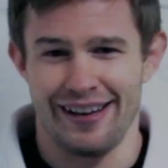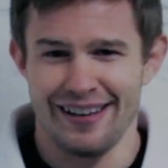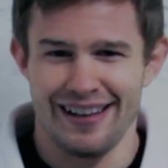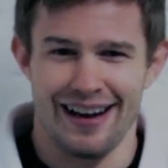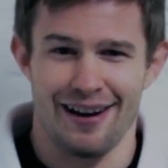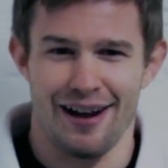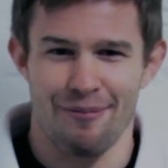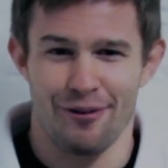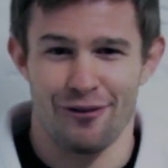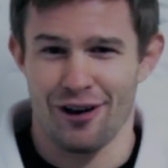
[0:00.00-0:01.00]

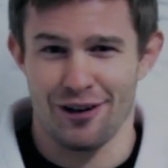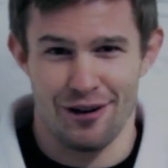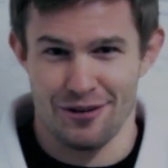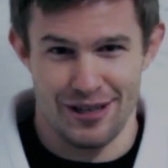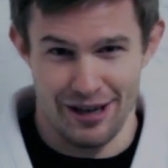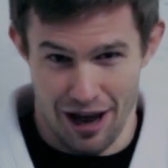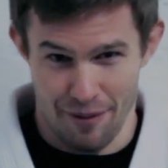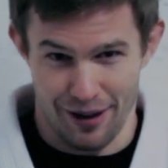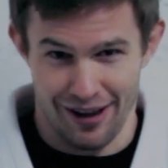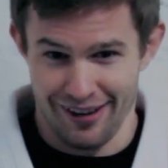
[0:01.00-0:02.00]
and before I knew I was in an
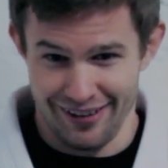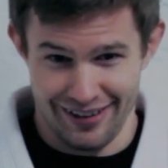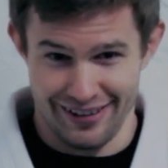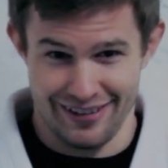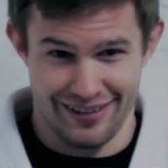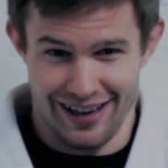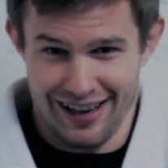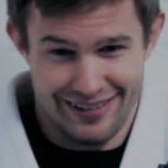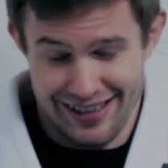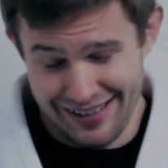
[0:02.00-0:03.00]
armbar, and
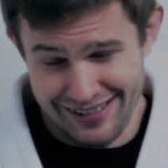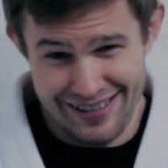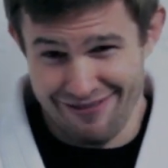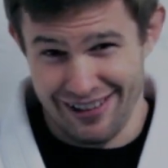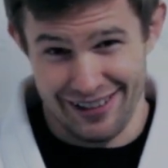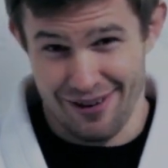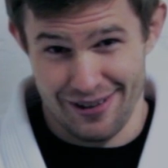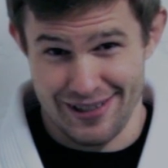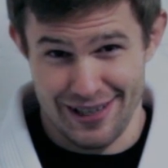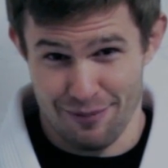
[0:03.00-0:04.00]
I didn't really know how
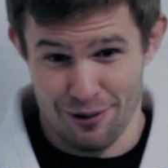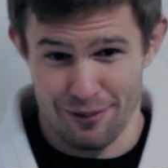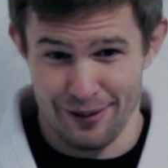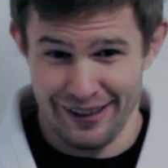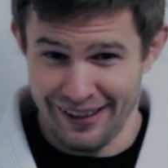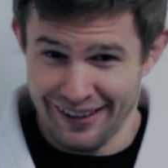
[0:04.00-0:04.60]
to tap properly.